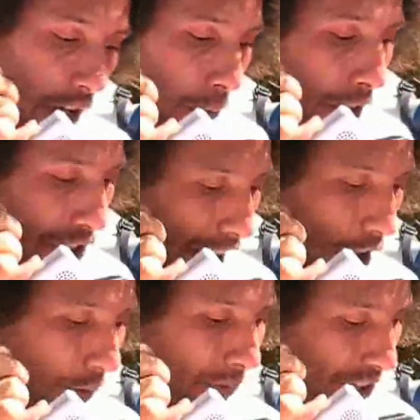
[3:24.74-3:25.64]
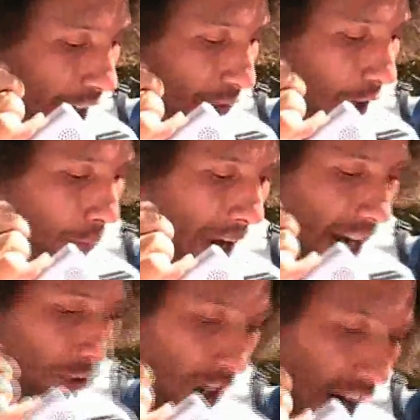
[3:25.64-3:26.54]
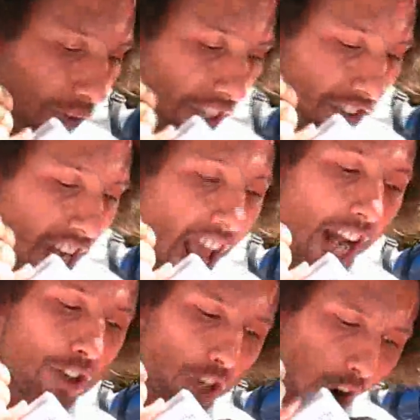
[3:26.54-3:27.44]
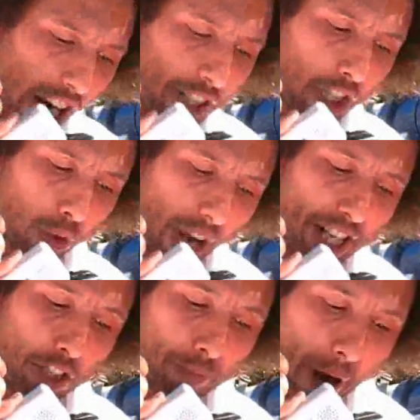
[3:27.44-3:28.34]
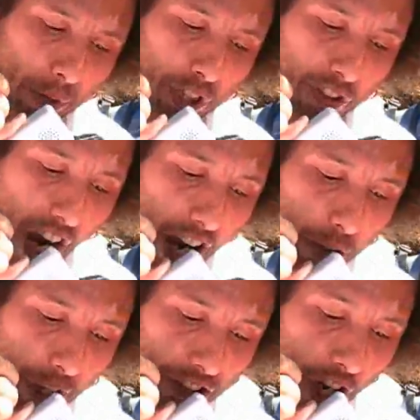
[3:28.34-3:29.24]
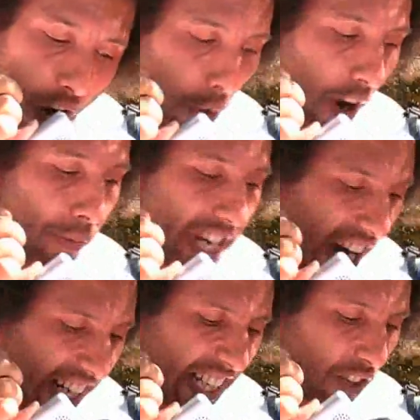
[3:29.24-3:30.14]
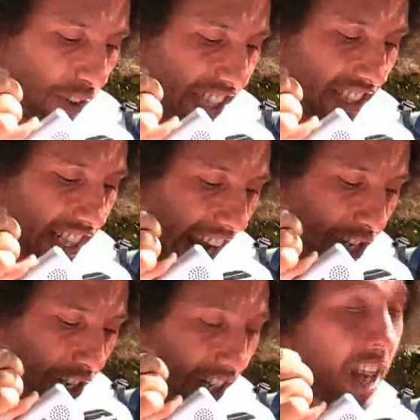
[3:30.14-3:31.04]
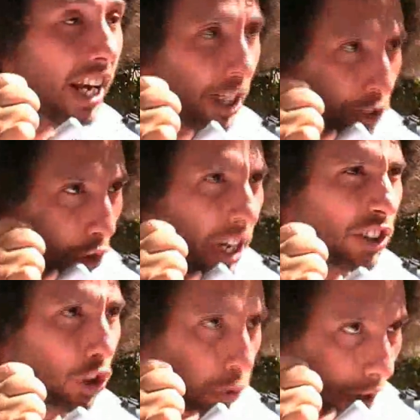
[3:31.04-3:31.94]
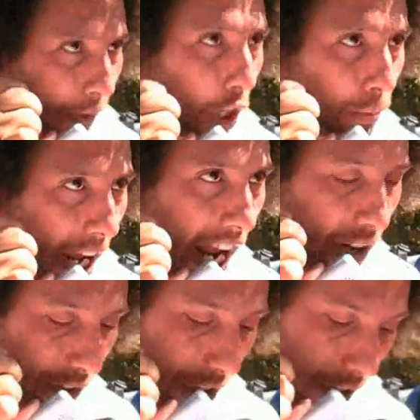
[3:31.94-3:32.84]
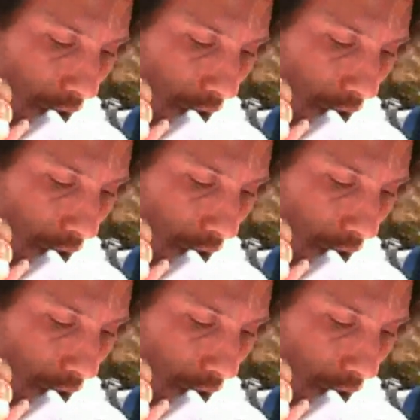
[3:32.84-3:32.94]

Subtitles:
with Sheriff Arpaio's office and join the courageous members of Congress who have begun an investigation into his criminal behavior.